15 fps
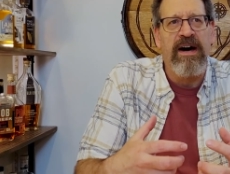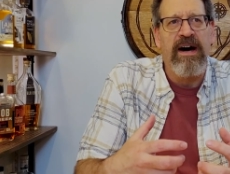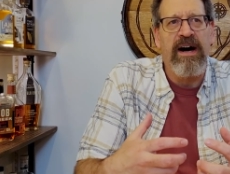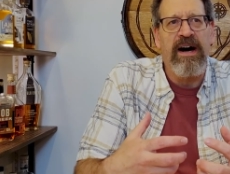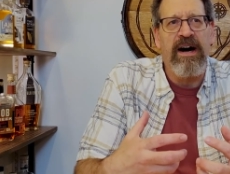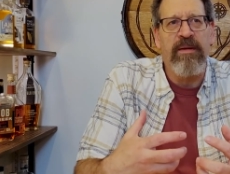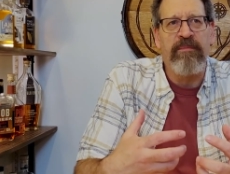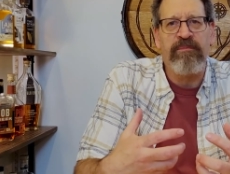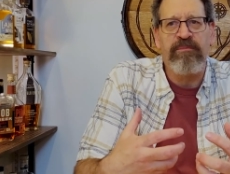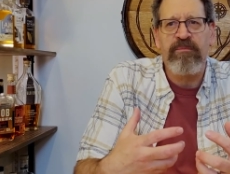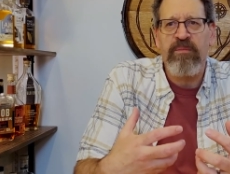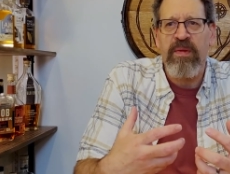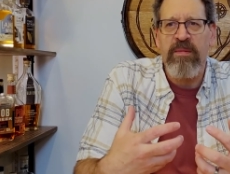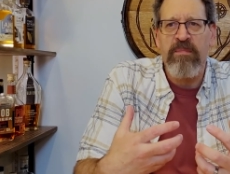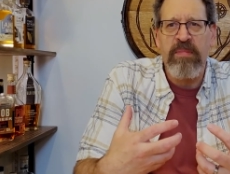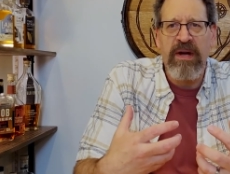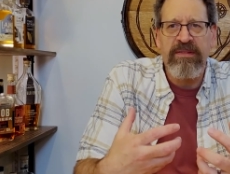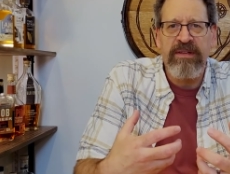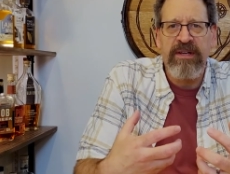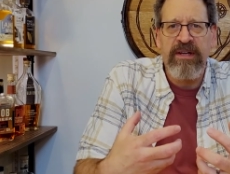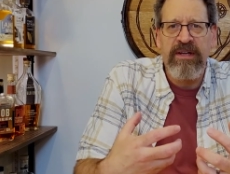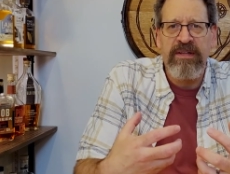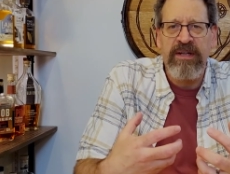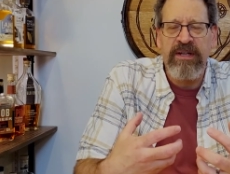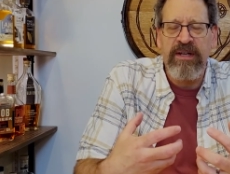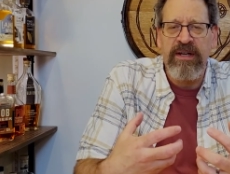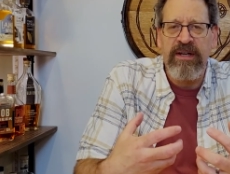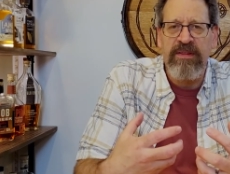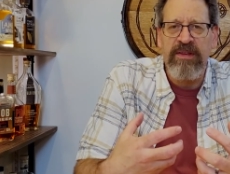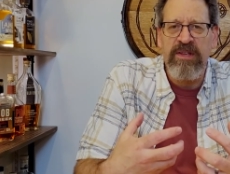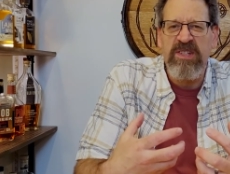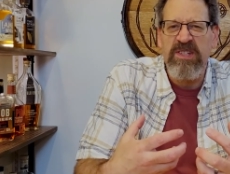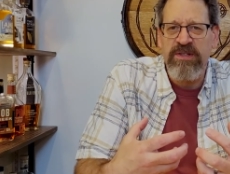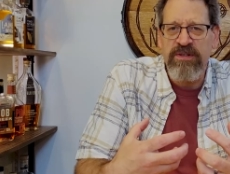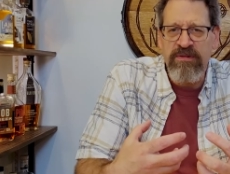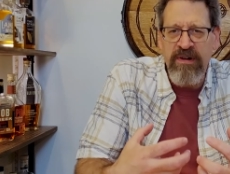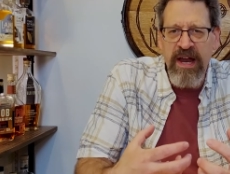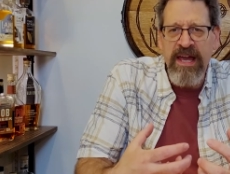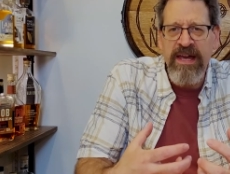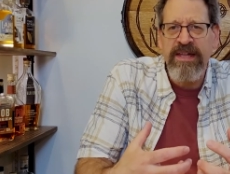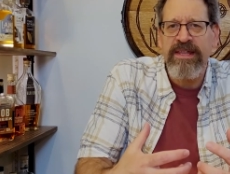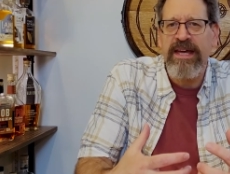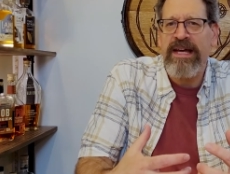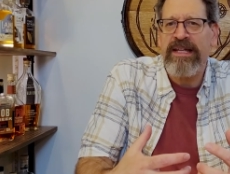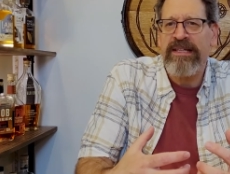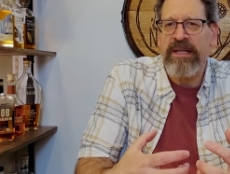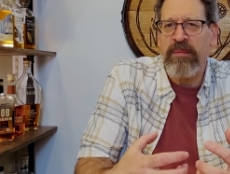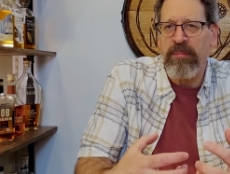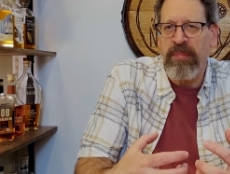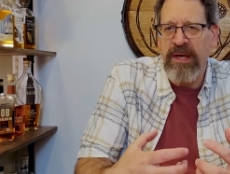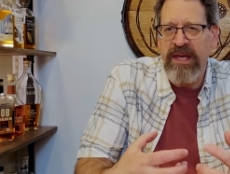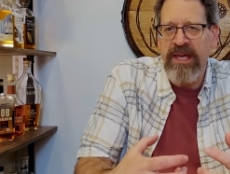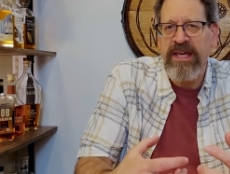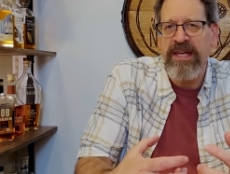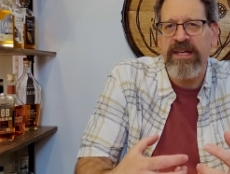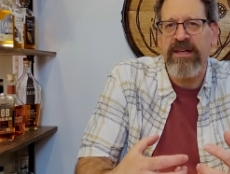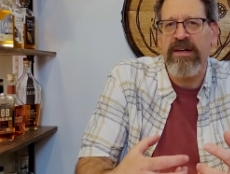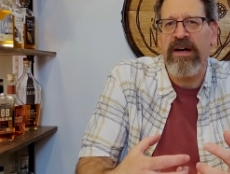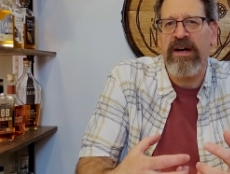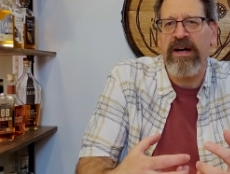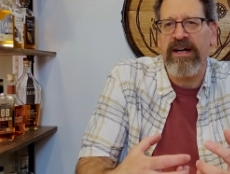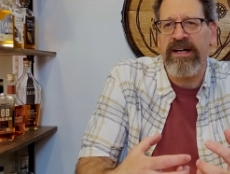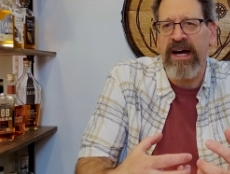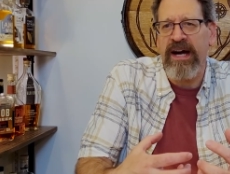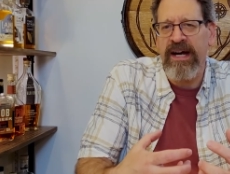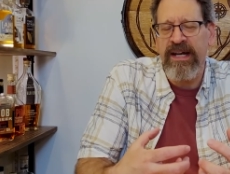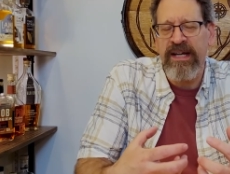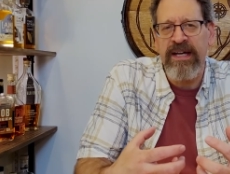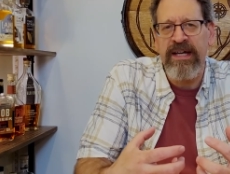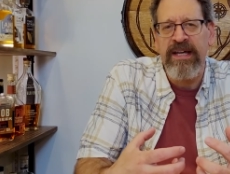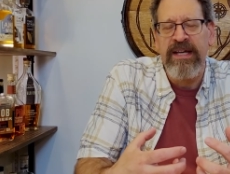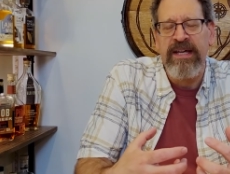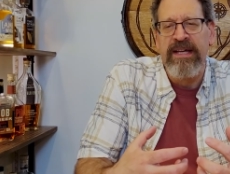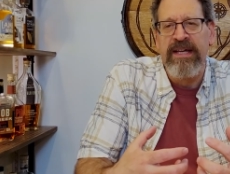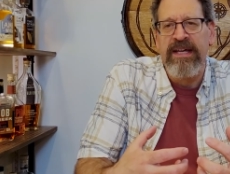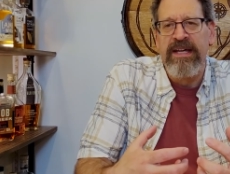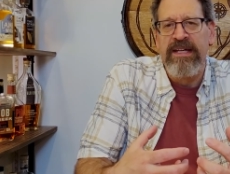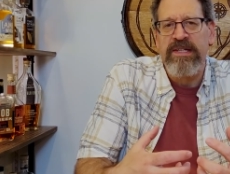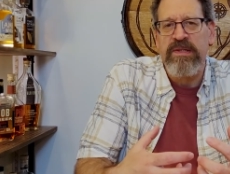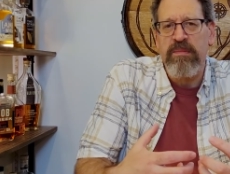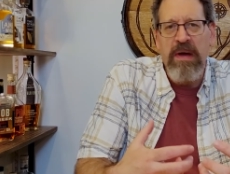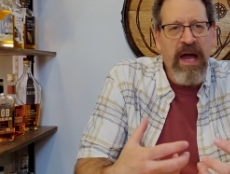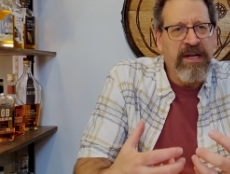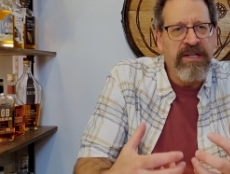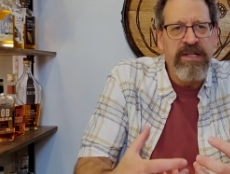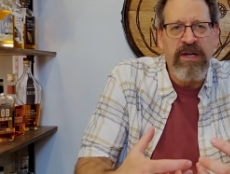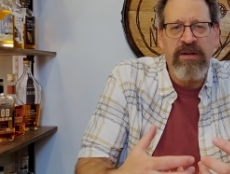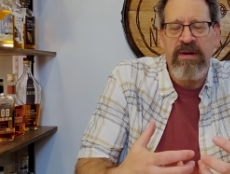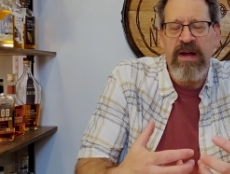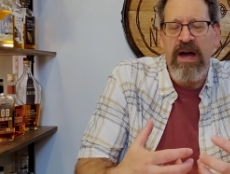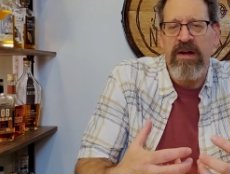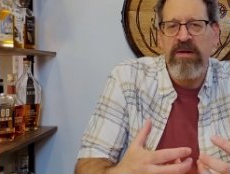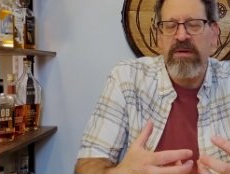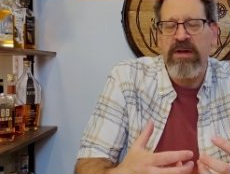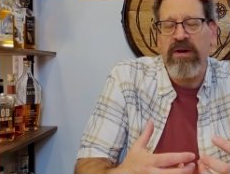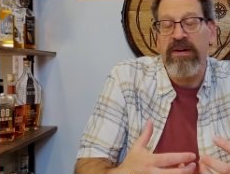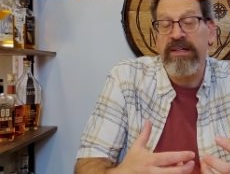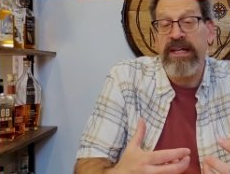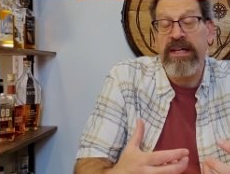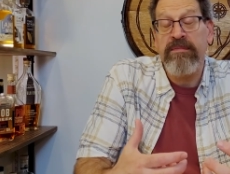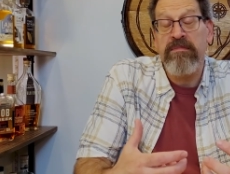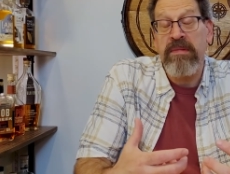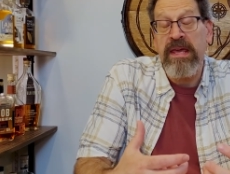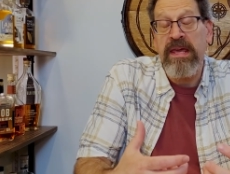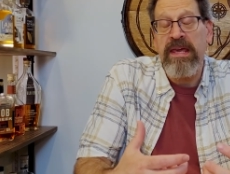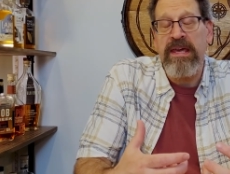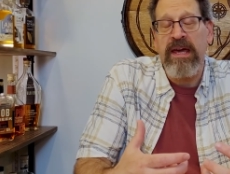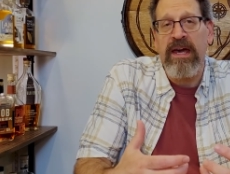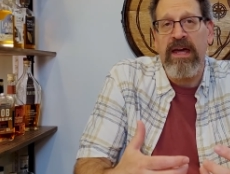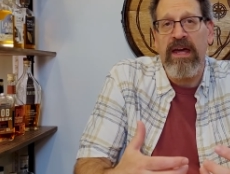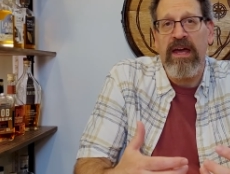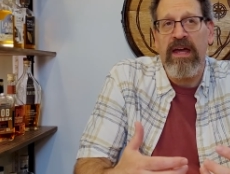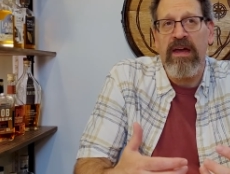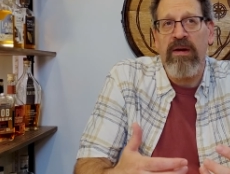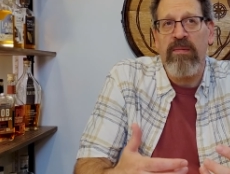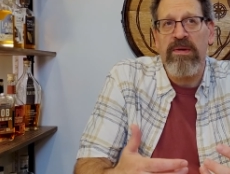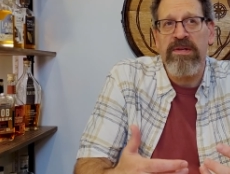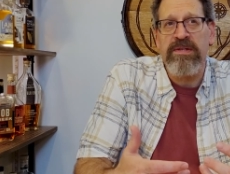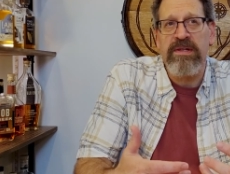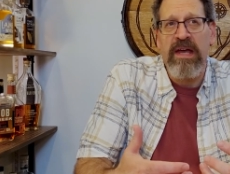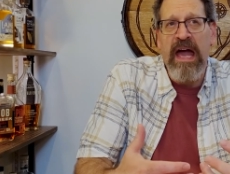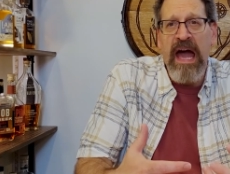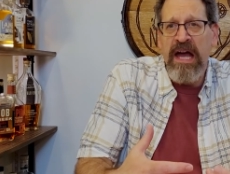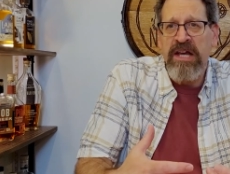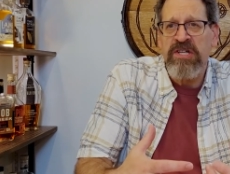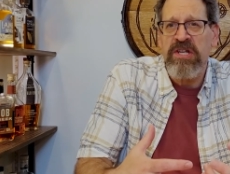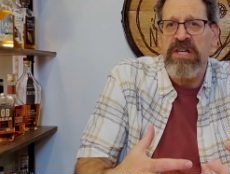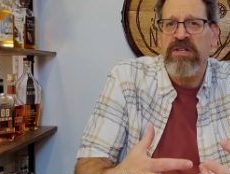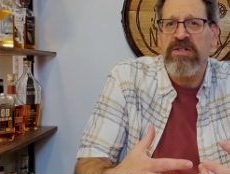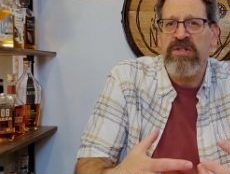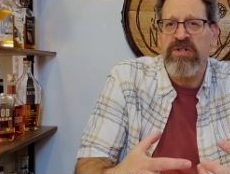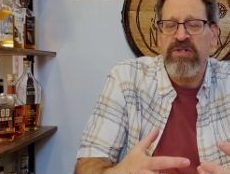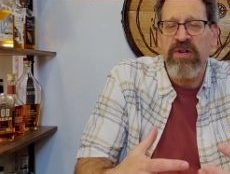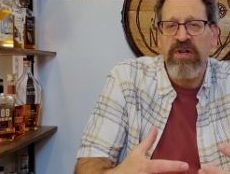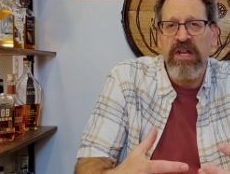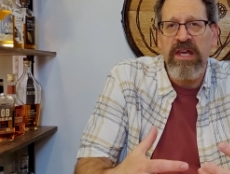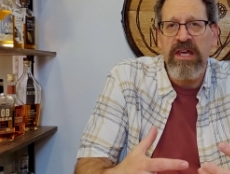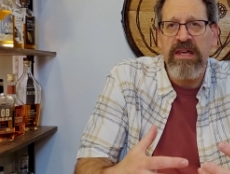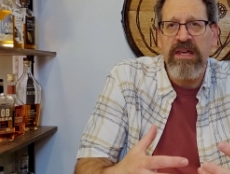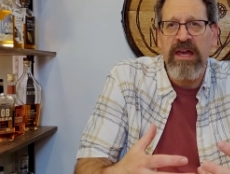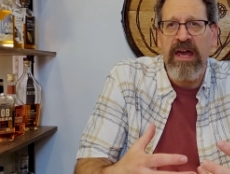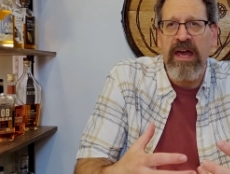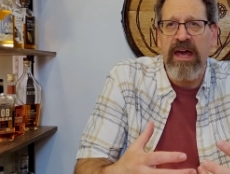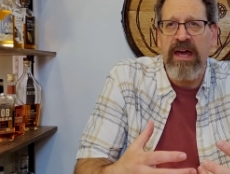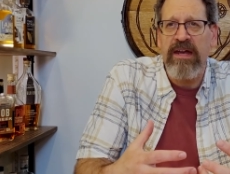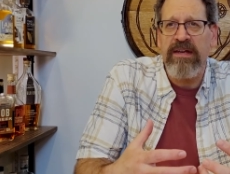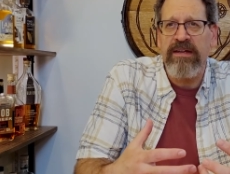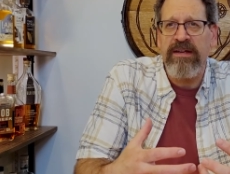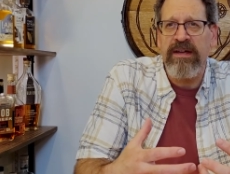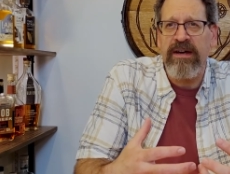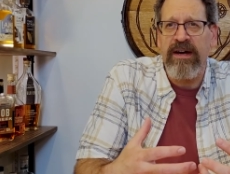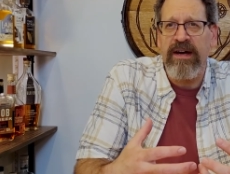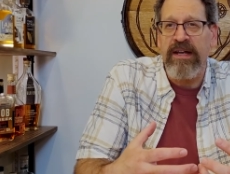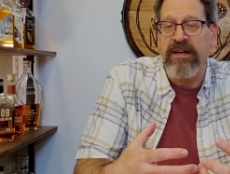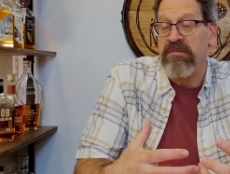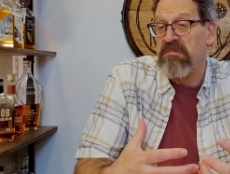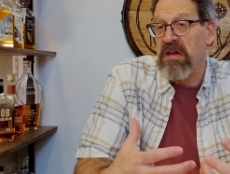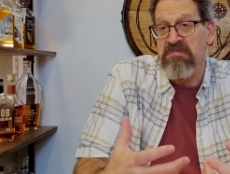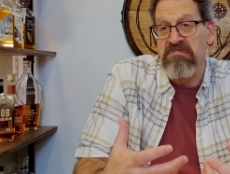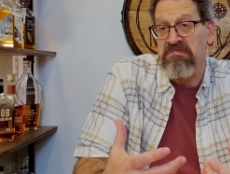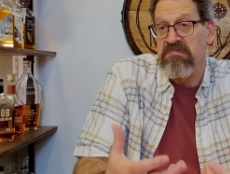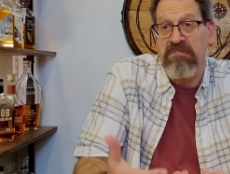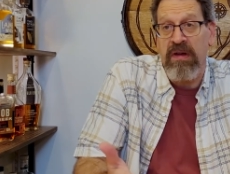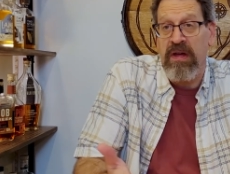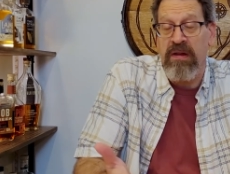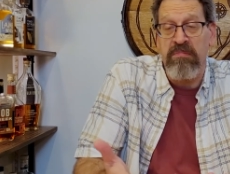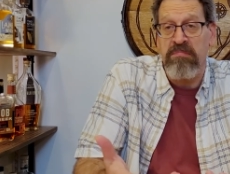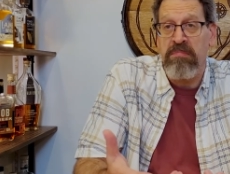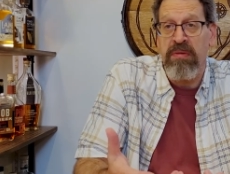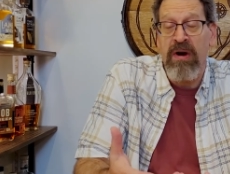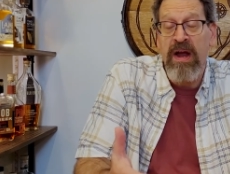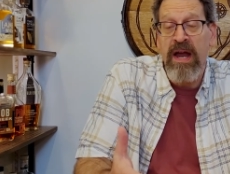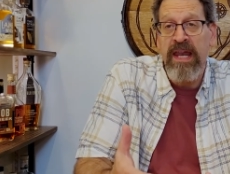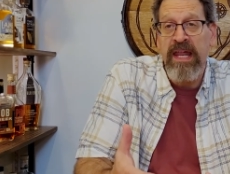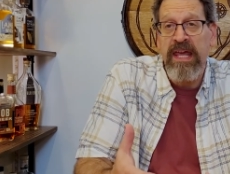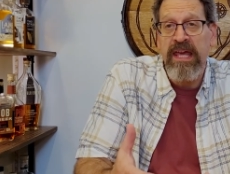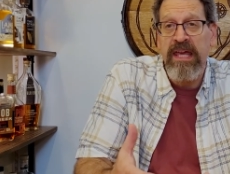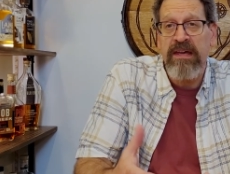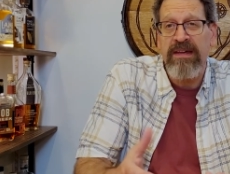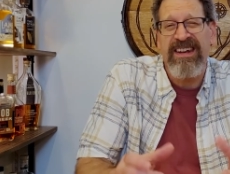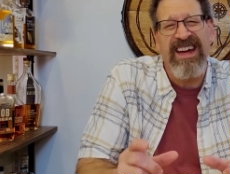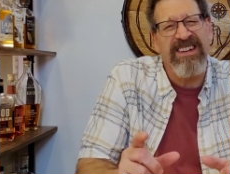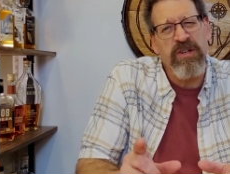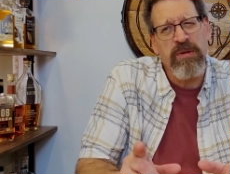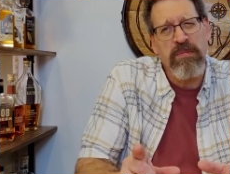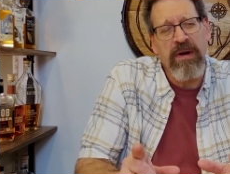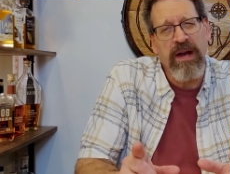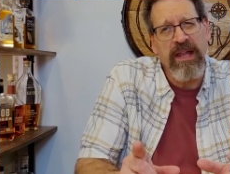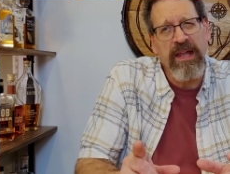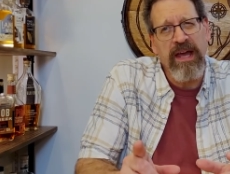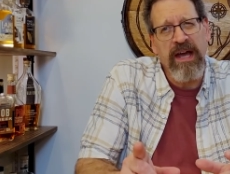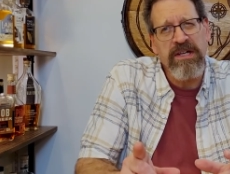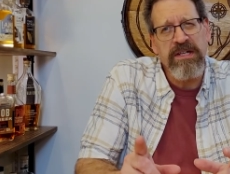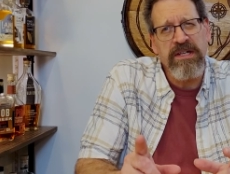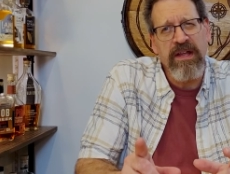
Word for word: Um, but the the the strength and the peat uh, kind of smacked you around a bit, or it did me. Uh, it was ashy and sooty and uh, and and and briny, not too briny actually.